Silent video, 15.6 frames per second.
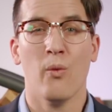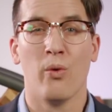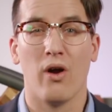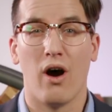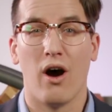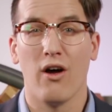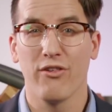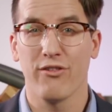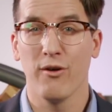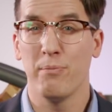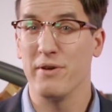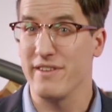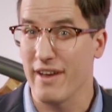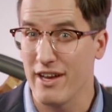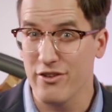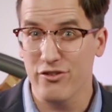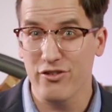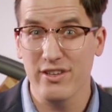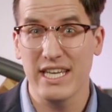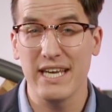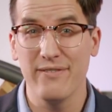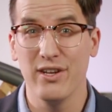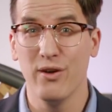We're also
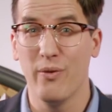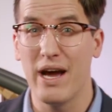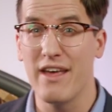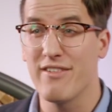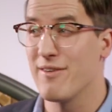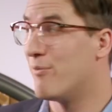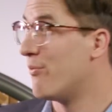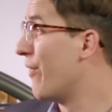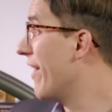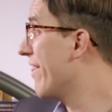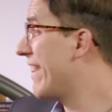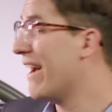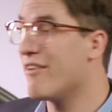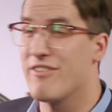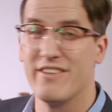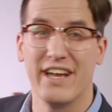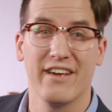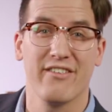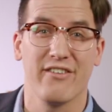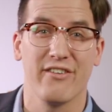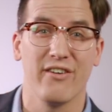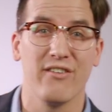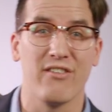potentially giving away some
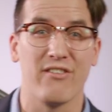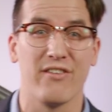1000X series